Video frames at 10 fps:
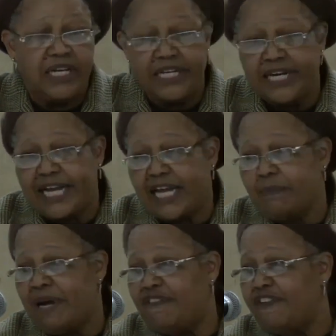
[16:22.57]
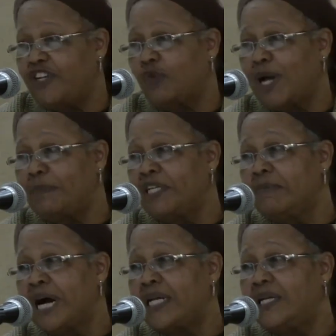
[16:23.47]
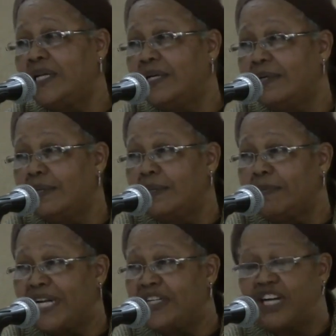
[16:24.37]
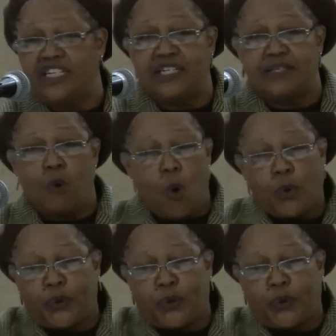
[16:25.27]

And did I get my face wiped in the mud by the judges?